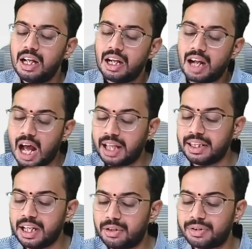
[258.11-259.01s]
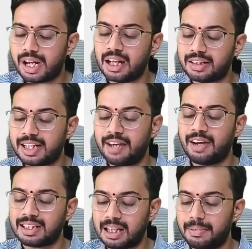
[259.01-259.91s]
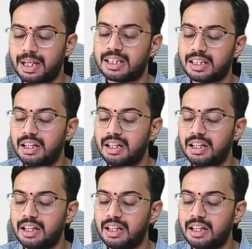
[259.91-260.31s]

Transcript: Gandhi Gujarat Seva Samaj